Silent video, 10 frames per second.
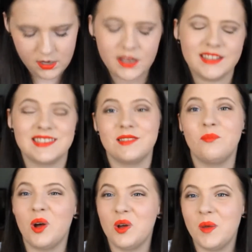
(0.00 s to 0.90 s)
it's the
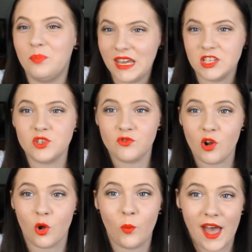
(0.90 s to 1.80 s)
biggest
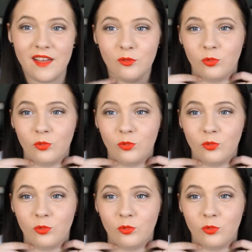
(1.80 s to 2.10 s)
regret.